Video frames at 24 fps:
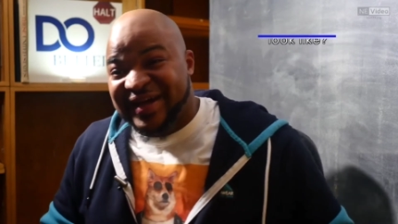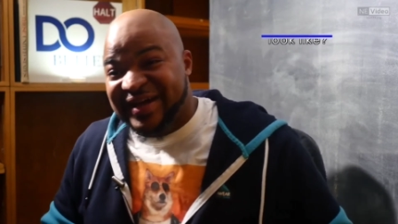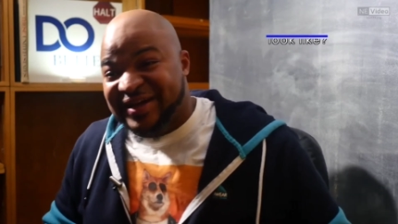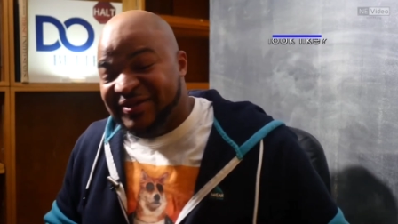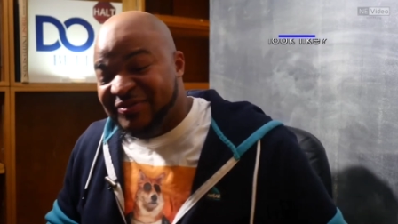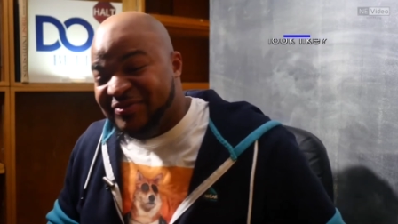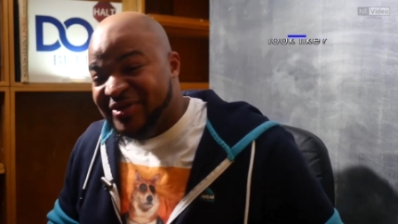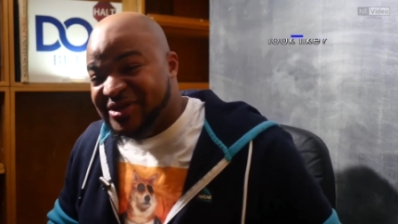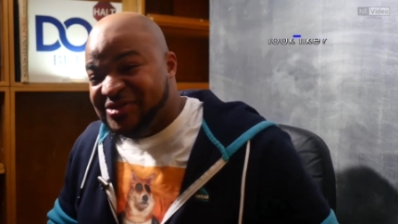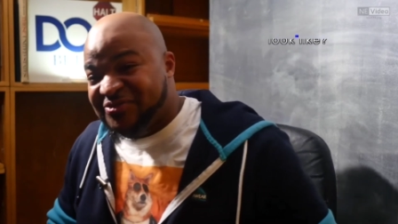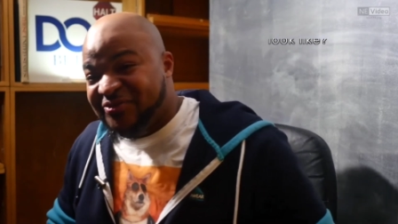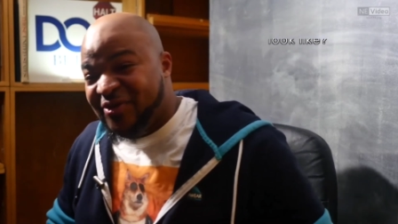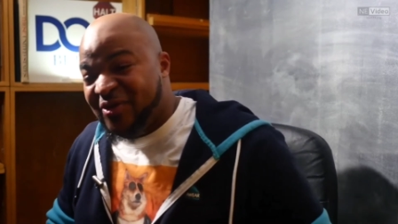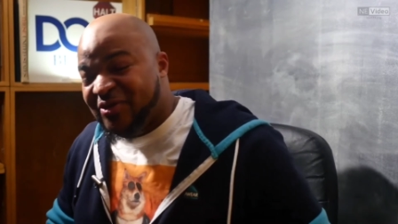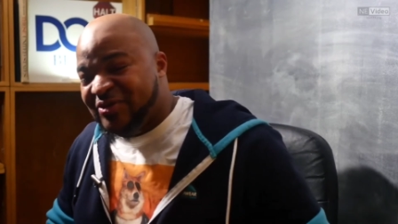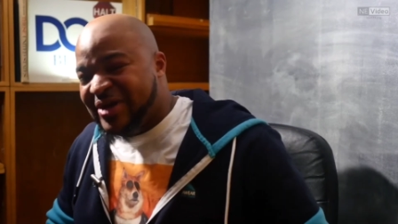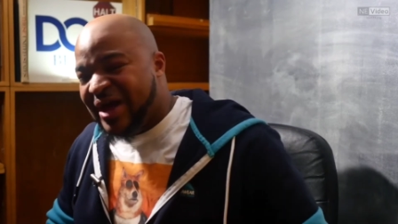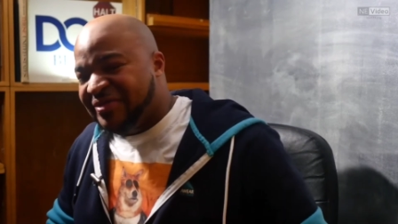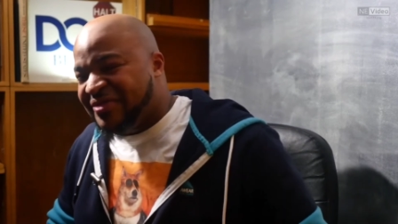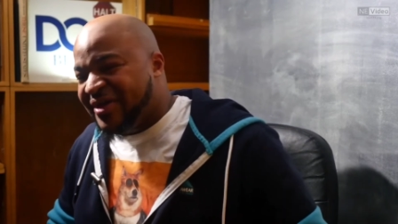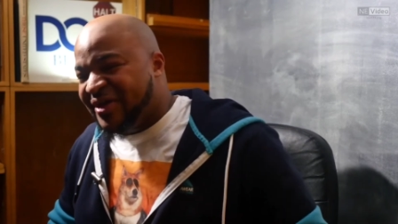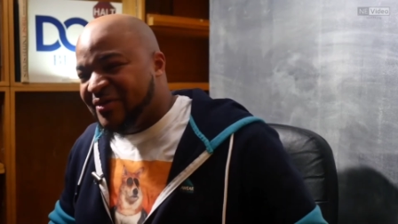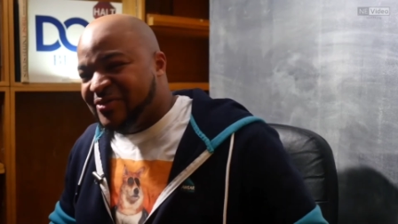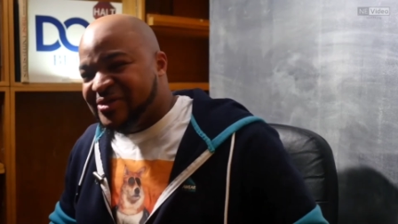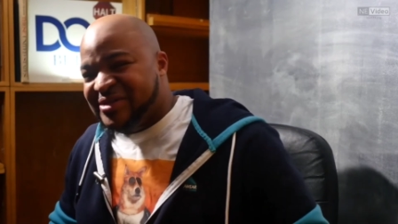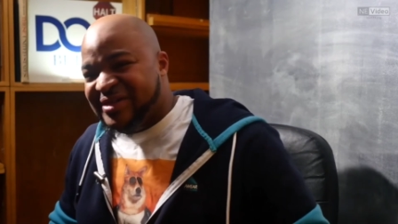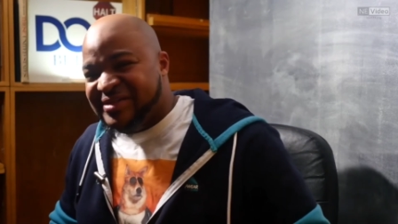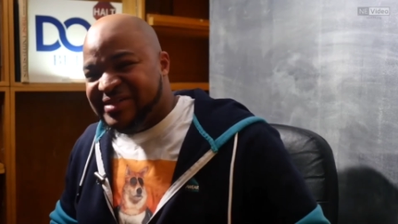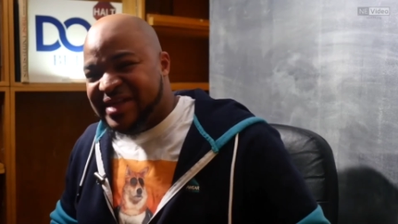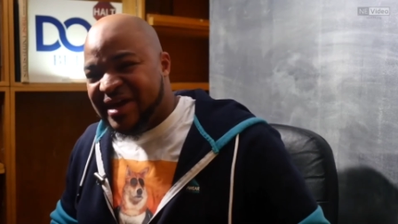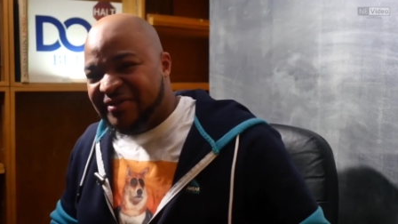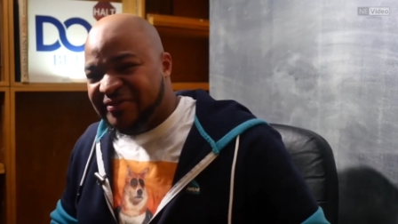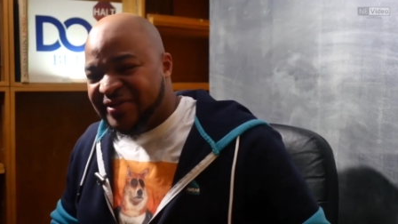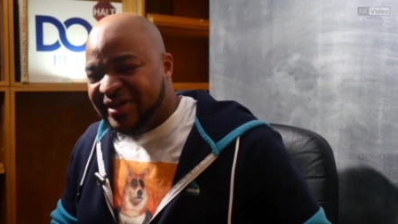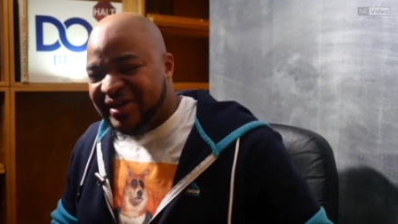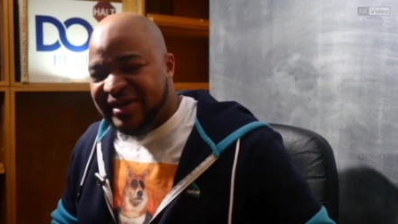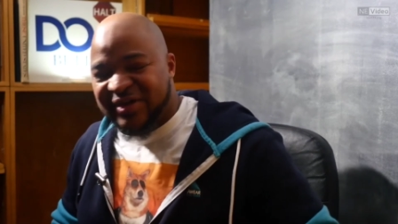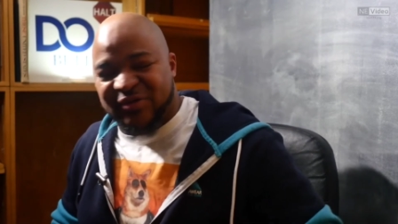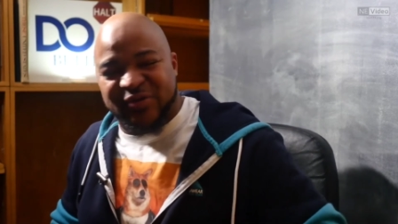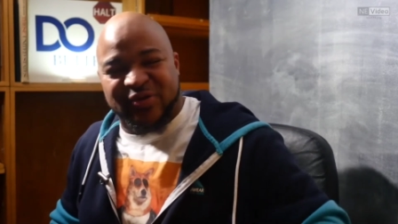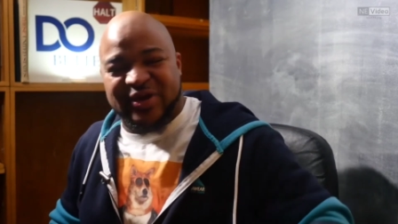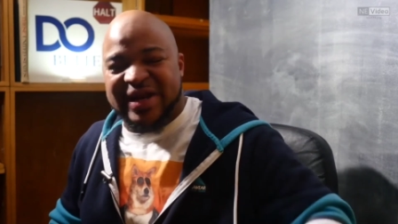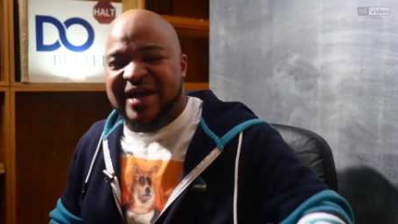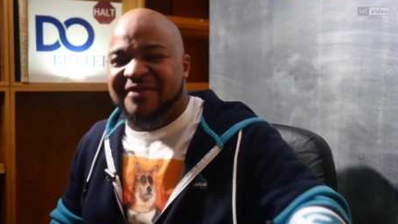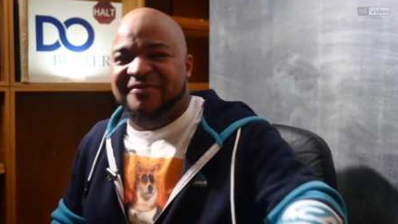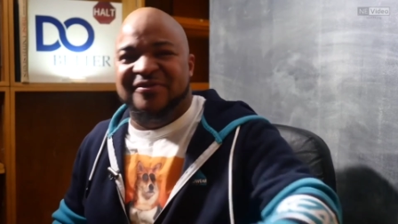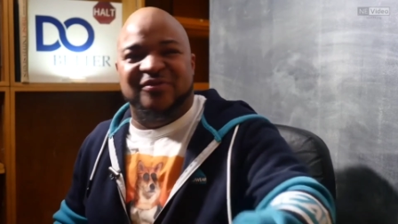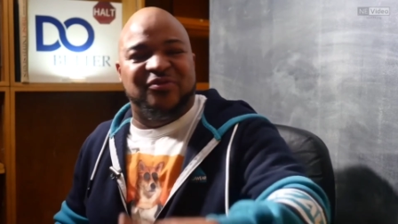and the rich folk? I think it was in South
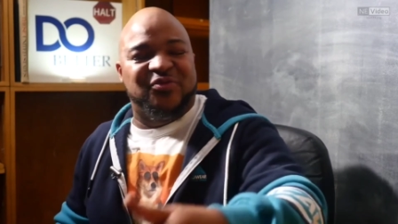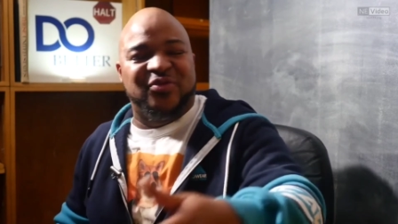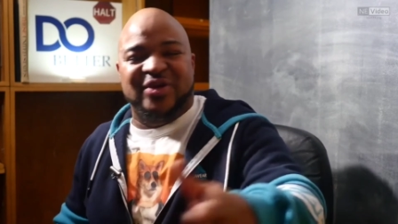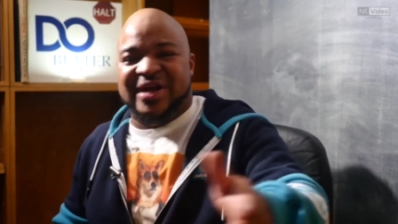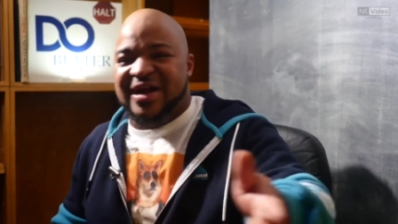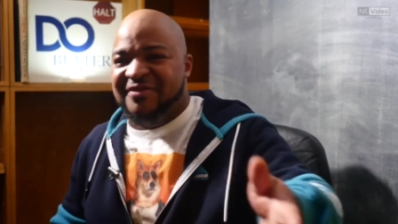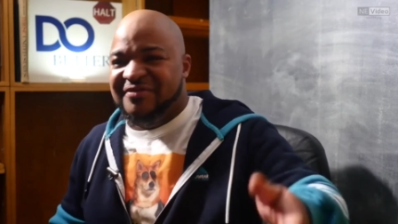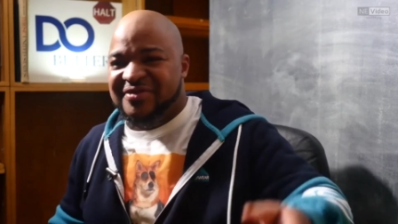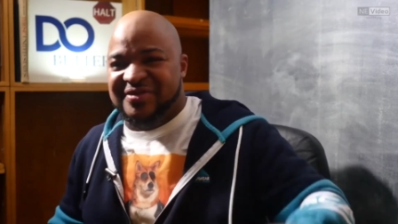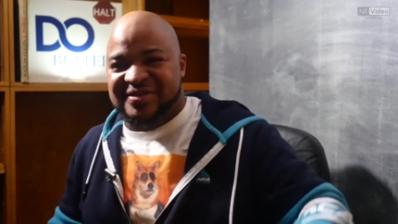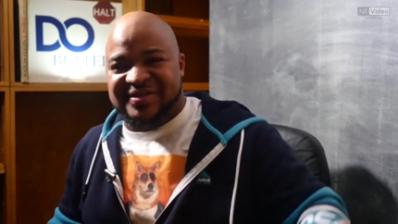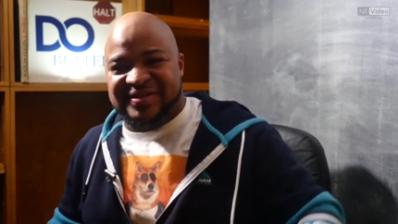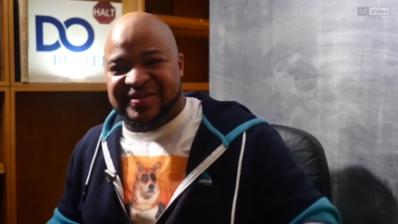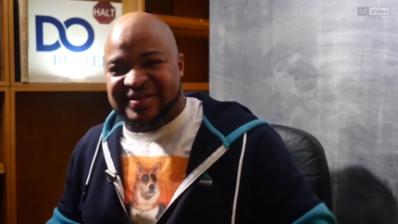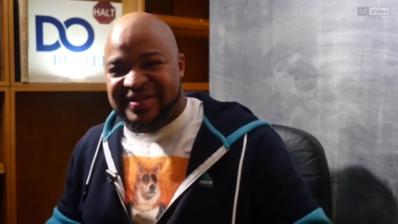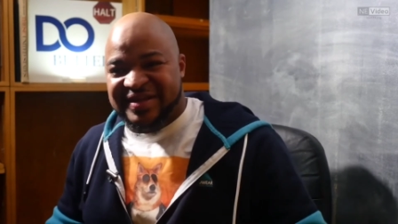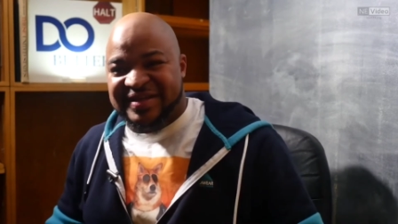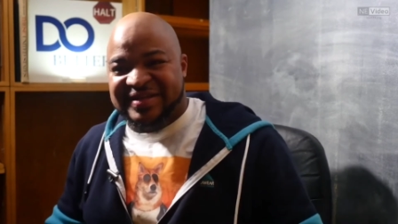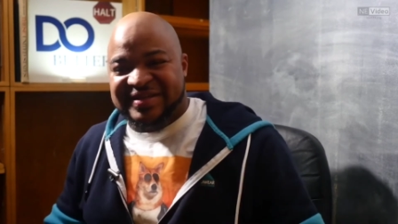Carolina, whatever.